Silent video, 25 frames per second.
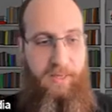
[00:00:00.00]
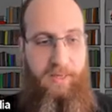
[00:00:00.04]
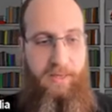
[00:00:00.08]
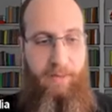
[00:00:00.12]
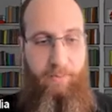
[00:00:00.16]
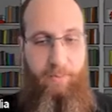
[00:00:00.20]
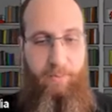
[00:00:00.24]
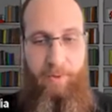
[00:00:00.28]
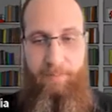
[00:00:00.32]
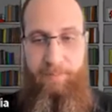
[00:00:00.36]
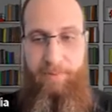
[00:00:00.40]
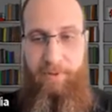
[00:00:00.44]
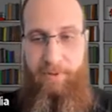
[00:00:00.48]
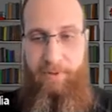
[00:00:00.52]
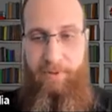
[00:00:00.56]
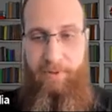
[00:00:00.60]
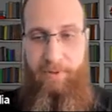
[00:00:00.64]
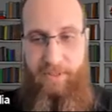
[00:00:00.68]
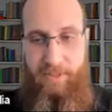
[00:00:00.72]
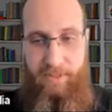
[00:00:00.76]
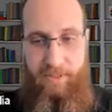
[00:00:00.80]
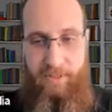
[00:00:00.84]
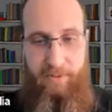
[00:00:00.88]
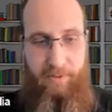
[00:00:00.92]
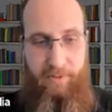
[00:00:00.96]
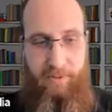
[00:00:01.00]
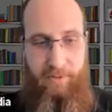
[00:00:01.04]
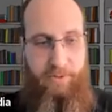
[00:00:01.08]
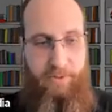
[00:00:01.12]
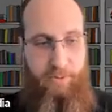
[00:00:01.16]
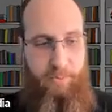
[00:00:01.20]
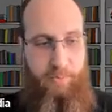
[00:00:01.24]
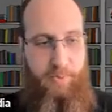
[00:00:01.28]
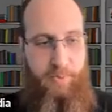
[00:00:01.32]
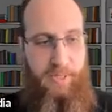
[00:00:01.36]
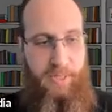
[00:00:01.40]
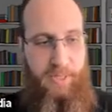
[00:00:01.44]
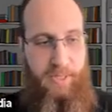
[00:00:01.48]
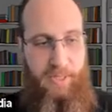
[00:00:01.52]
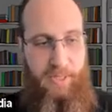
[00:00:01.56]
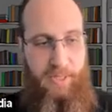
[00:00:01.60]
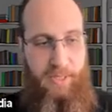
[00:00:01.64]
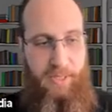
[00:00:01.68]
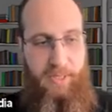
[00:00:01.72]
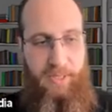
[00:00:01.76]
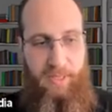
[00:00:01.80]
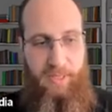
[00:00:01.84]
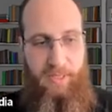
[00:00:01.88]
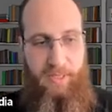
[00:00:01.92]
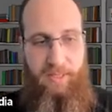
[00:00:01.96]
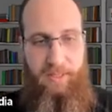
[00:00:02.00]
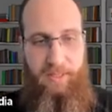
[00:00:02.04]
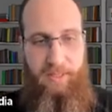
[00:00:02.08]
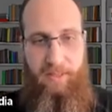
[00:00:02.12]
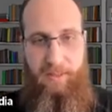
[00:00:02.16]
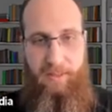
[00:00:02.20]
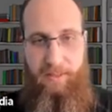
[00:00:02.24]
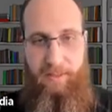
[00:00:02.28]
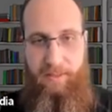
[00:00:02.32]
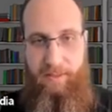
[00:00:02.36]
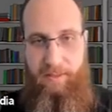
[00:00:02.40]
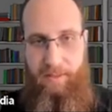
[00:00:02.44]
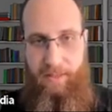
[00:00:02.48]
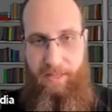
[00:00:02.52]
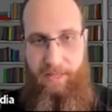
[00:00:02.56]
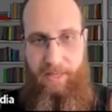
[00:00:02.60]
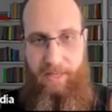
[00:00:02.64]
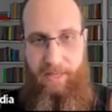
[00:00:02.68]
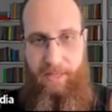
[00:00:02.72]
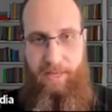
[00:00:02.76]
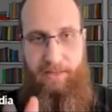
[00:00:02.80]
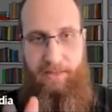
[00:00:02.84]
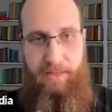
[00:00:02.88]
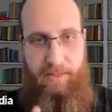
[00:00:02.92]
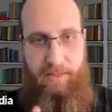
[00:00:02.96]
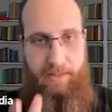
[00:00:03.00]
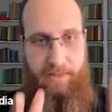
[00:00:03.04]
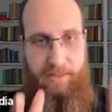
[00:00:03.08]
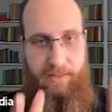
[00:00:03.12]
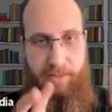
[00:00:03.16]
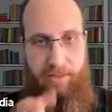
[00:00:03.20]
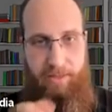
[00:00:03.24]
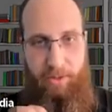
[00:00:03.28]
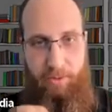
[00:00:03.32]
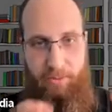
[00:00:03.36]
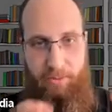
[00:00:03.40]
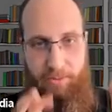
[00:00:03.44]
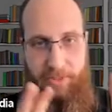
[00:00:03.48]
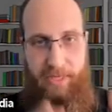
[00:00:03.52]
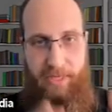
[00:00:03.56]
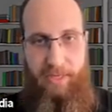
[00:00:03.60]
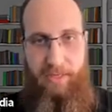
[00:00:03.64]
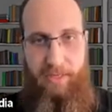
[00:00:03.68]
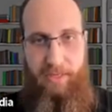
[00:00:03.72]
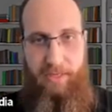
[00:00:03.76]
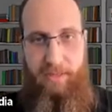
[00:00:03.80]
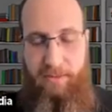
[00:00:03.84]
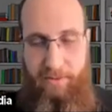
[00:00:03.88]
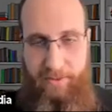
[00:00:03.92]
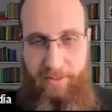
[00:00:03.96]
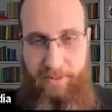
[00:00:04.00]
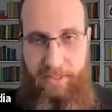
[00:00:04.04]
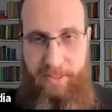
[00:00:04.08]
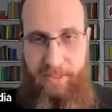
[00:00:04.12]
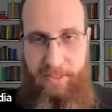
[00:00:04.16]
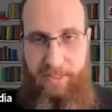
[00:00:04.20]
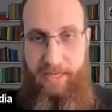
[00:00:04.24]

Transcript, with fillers: and one person's going to be A, the note taker. Well, in this